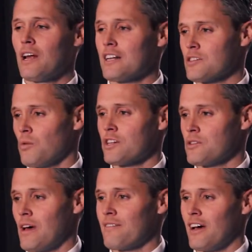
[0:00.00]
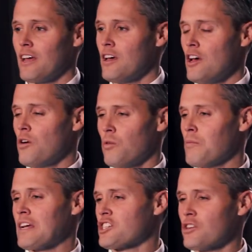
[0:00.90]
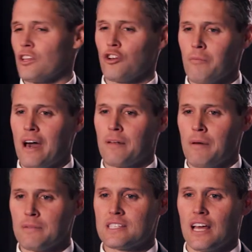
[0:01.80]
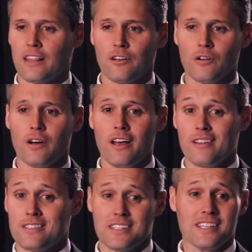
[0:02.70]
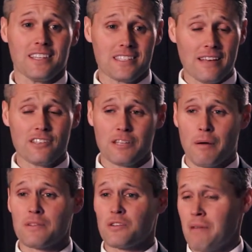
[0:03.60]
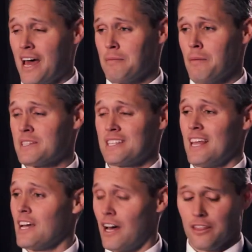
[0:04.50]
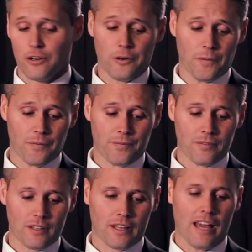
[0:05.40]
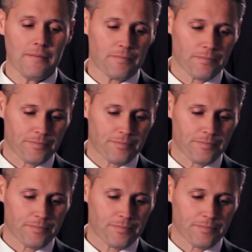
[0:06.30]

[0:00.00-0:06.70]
not to want to ratify it. We'll make sure that no bad amendments get through. 16th and 17th Amendments are bad amendments, and they got through, okay?